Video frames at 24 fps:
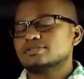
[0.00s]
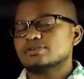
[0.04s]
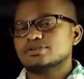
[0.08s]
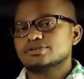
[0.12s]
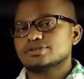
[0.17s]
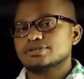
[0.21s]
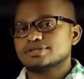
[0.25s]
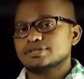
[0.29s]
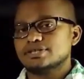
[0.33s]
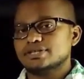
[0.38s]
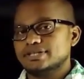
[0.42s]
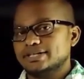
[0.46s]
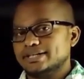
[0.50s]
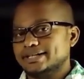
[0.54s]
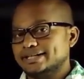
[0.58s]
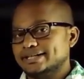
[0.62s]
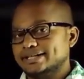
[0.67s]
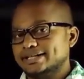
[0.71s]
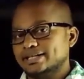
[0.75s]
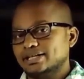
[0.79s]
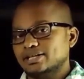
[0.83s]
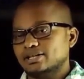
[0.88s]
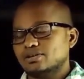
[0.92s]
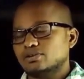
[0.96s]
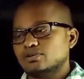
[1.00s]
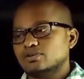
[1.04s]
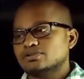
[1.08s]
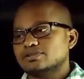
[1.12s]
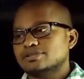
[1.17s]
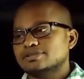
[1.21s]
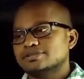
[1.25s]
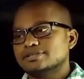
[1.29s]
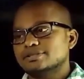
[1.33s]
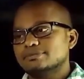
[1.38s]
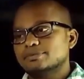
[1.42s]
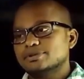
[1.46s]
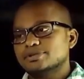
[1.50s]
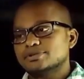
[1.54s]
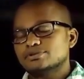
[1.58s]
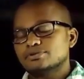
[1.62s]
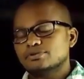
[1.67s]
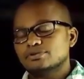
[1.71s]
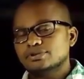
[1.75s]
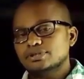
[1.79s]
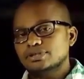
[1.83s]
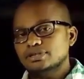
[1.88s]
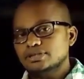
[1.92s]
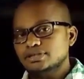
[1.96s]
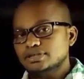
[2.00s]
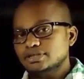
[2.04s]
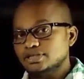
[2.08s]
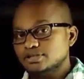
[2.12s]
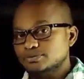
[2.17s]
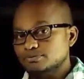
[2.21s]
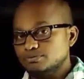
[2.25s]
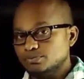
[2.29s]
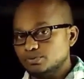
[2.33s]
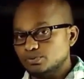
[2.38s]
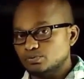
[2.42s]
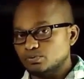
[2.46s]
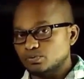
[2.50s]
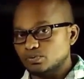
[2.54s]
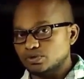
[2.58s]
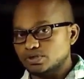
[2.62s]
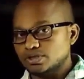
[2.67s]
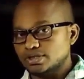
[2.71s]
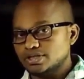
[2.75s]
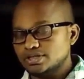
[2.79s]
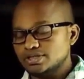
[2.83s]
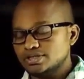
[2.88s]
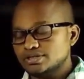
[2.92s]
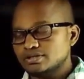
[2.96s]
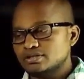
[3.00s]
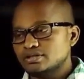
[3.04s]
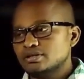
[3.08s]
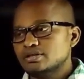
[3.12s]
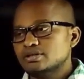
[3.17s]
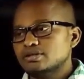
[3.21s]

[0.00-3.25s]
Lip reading: losses and eddy current losses depends on the input voltage,